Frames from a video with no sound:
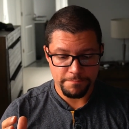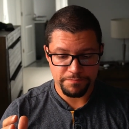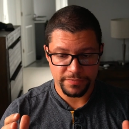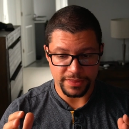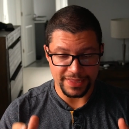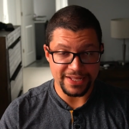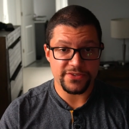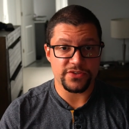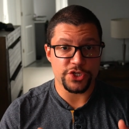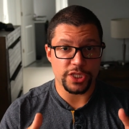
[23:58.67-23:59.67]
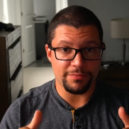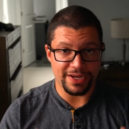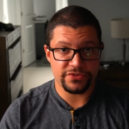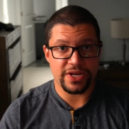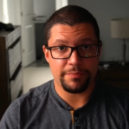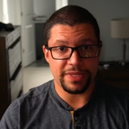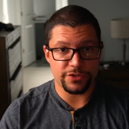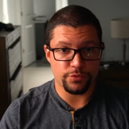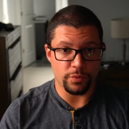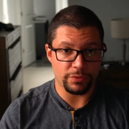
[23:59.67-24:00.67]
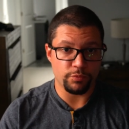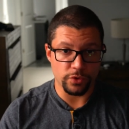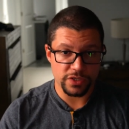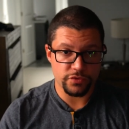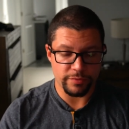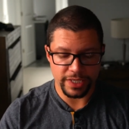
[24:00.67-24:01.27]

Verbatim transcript: That's essentially my setup. That's what works for me.